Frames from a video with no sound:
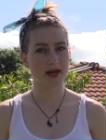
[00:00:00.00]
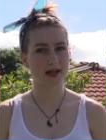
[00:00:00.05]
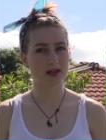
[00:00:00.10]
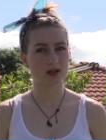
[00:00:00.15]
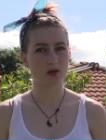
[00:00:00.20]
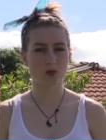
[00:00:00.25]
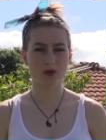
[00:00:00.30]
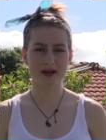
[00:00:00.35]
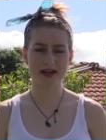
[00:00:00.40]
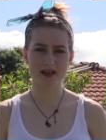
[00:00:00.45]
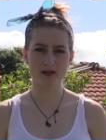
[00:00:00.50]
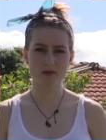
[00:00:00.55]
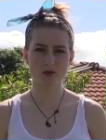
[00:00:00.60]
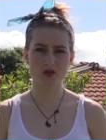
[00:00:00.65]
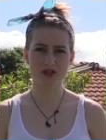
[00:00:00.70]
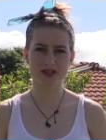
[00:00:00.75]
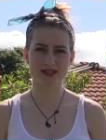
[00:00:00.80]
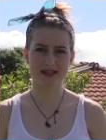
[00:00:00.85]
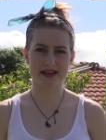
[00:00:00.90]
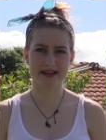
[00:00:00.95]
But one of the more
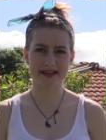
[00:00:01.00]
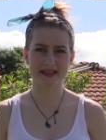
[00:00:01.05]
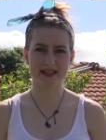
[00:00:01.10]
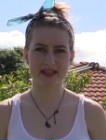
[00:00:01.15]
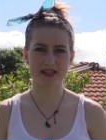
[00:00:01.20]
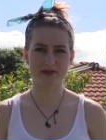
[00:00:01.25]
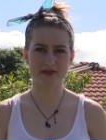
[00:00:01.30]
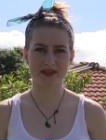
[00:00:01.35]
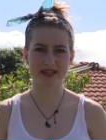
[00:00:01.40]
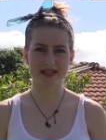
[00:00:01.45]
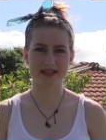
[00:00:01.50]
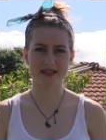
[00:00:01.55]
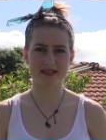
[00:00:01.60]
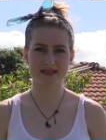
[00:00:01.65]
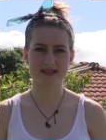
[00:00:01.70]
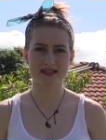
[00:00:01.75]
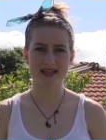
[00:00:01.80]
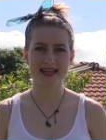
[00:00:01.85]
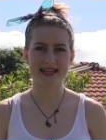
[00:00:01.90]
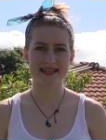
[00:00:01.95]
startling of
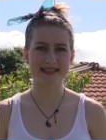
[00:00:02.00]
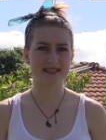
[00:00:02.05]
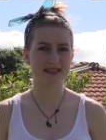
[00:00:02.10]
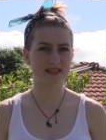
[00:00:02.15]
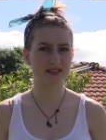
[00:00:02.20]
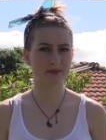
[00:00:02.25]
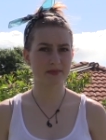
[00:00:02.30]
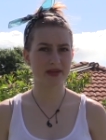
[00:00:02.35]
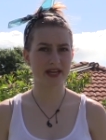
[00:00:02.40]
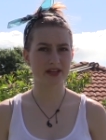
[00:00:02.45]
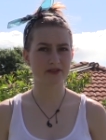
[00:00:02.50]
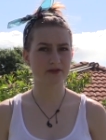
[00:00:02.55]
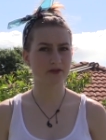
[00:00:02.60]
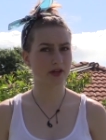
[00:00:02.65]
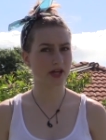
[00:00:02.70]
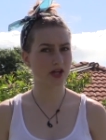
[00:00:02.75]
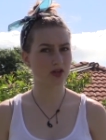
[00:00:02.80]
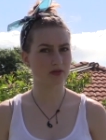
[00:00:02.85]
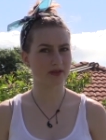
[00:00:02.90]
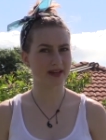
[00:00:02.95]
these is the demand for
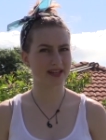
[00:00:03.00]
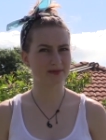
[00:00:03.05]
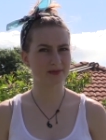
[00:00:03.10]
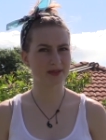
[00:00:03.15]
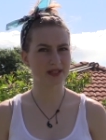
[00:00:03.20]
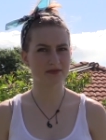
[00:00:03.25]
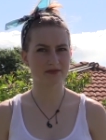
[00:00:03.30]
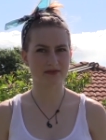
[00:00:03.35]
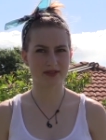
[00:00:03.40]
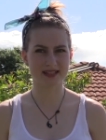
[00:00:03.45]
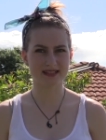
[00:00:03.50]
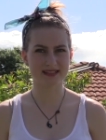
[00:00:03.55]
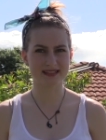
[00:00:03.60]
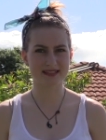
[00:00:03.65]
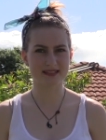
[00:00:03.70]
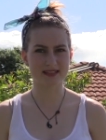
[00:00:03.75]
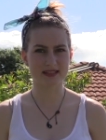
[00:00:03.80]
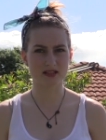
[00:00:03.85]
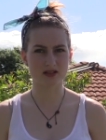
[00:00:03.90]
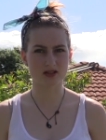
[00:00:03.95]
incredibly
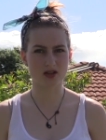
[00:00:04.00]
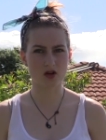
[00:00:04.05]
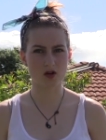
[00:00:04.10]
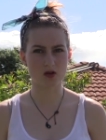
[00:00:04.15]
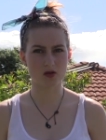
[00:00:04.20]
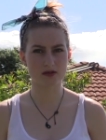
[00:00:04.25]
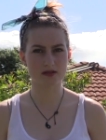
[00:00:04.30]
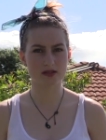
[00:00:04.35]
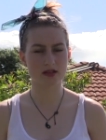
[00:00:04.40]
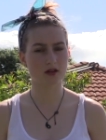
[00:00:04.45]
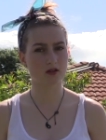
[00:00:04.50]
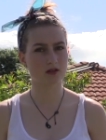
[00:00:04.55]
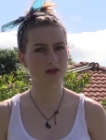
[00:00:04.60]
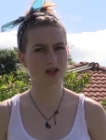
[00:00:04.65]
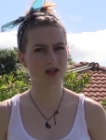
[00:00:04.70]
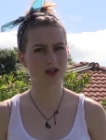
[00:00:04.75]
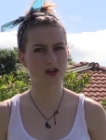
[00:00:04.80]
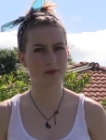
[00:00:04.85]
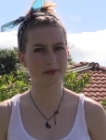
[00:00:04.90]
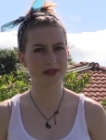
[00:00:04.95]
realistic dolls,
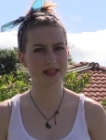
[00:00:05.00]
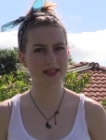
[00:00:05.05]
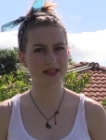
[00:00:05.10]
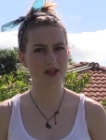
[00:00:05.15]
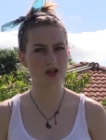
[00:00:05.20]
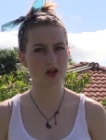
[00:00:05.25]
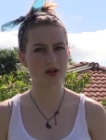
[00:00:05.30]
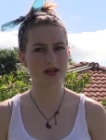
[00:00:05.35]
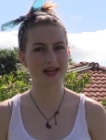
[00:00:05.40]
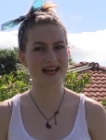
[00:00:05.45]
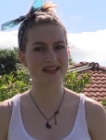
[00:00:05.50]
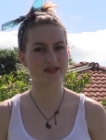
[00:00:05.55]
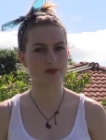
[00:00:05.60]
commonly known